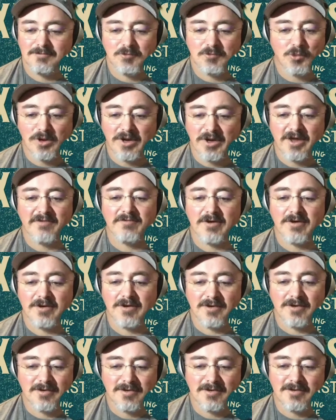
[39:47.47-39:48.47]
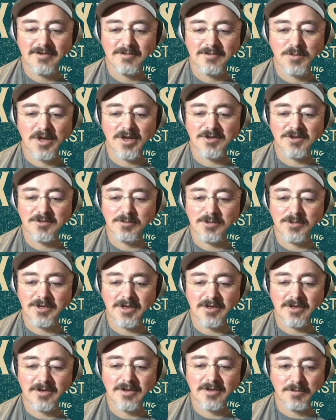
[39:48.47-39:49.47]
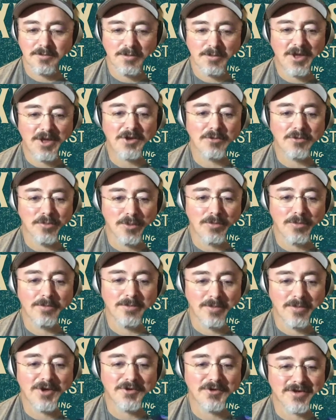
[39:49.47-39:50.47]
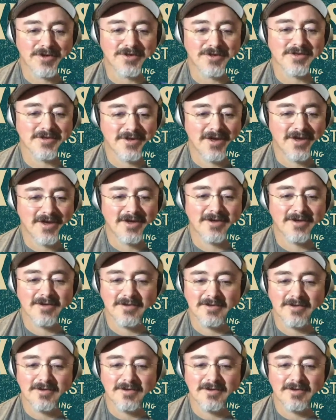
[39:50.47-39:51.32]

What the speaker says: whatever, big possibly boar. a male grizzly. Yeah.